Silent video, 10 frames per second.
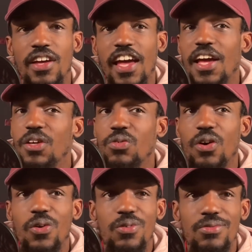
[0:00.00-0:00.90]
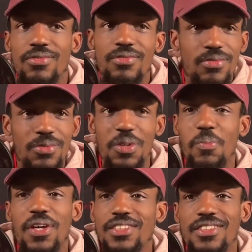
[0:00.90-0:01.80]
And you know, the
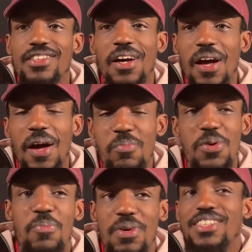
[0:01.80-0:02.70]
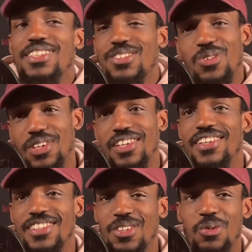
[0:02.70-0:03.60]
mixes. I put mixes on here.
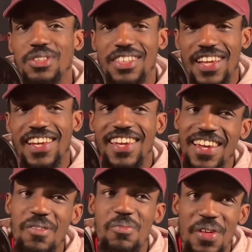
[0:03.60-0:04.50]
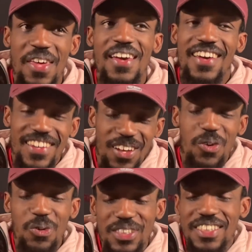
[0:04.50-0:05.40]
So it's like, yeah, y'all
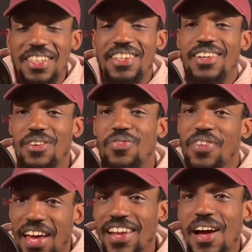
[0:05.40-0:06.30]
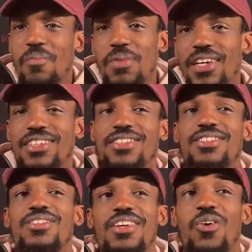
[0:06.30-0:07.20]
gonna see a fan art
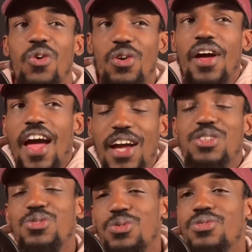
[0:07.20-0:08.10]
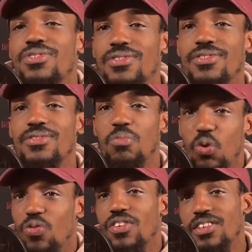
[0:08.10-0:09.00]
mix on an actual
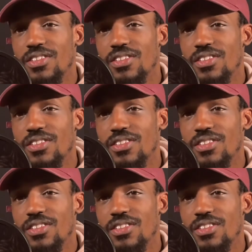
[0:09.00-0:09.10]
movie.